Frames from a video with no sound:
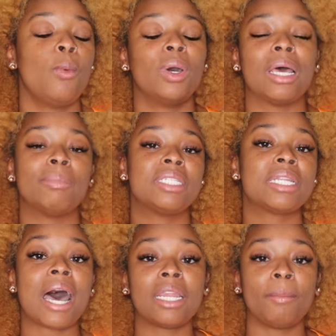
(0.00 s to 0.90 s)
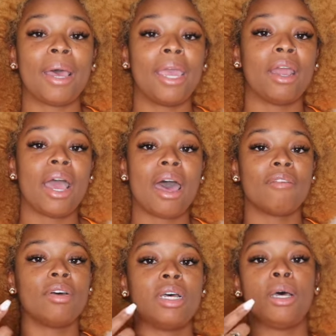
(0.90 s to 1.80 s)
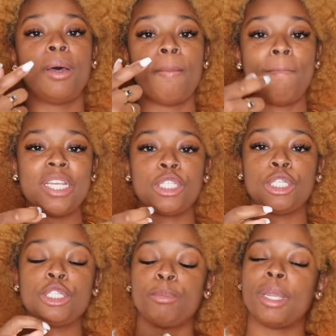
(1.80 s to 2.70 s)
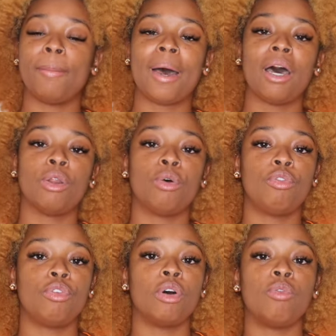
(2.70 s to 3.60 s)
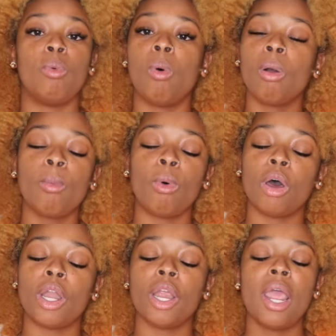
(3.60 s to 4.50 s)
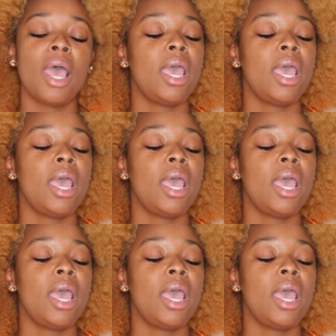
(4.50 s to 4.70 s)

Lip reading: when I'm styling my hair, I have a mister spray bottle full of warm water,